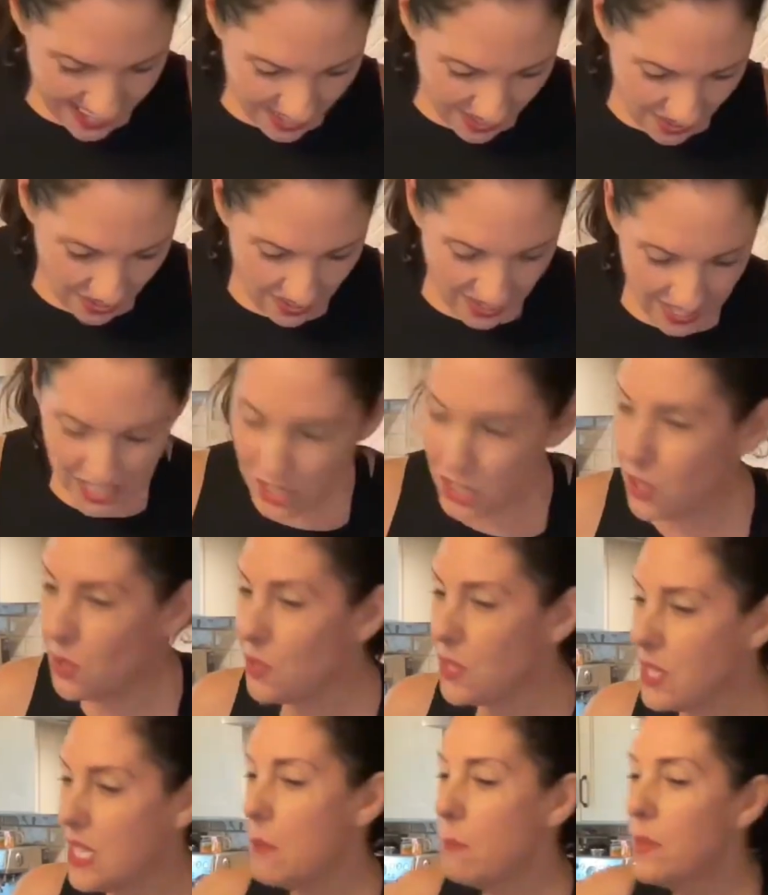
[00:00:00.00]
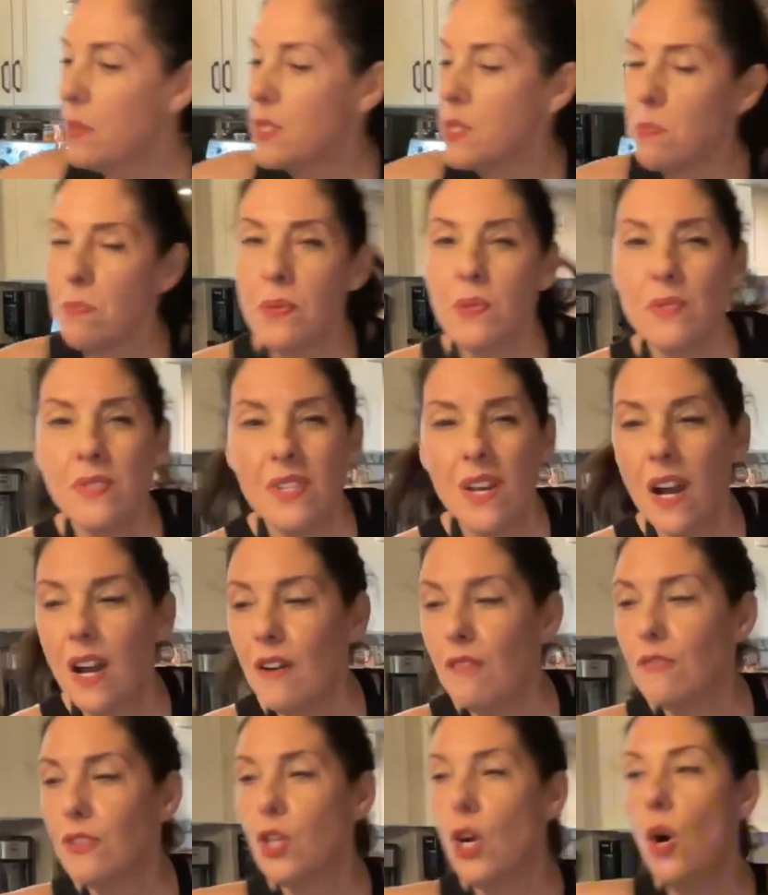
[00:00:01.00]
All right, 2 tablespoons
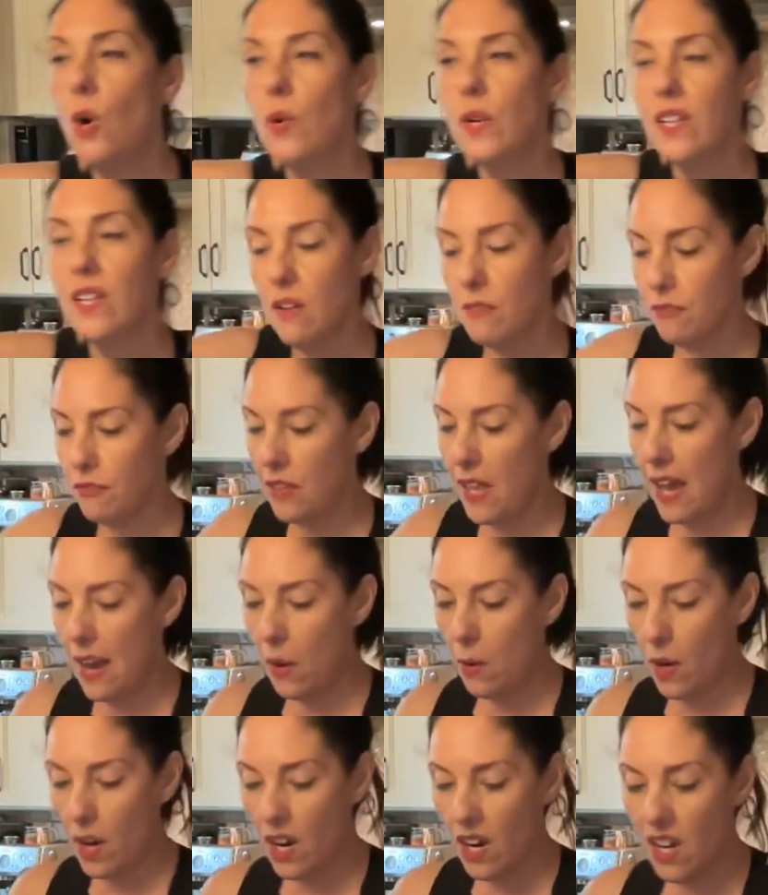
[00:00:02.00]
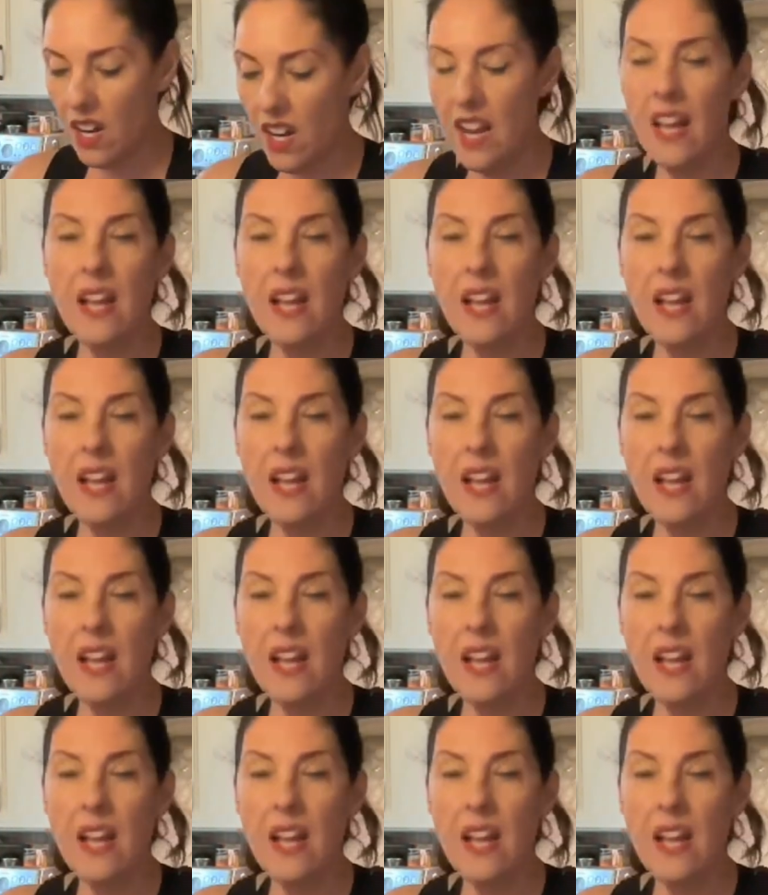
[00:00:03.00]
of coconut flour.